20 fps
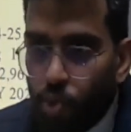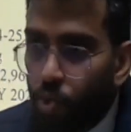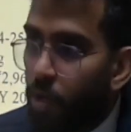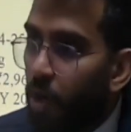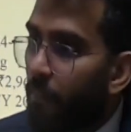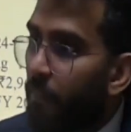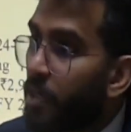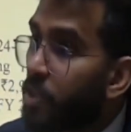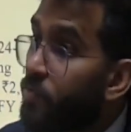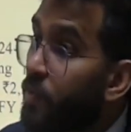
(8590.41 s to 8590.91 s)

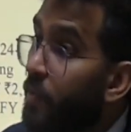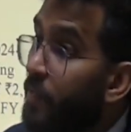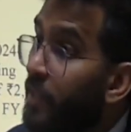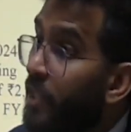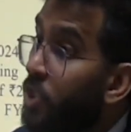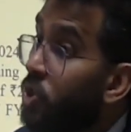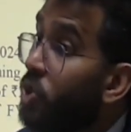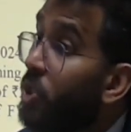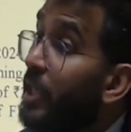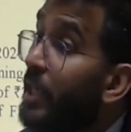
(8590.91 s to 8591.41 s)
numbers will be the
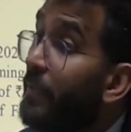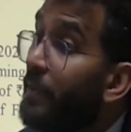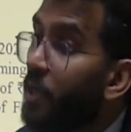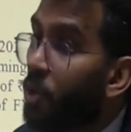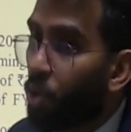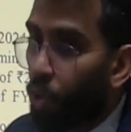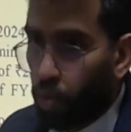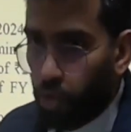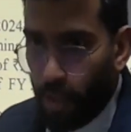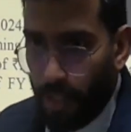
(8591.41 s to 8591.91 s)
GDP
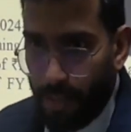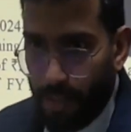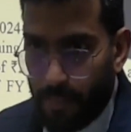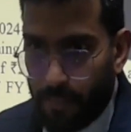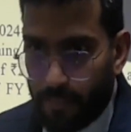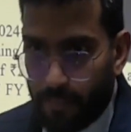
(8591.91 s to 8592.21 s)
growth rate.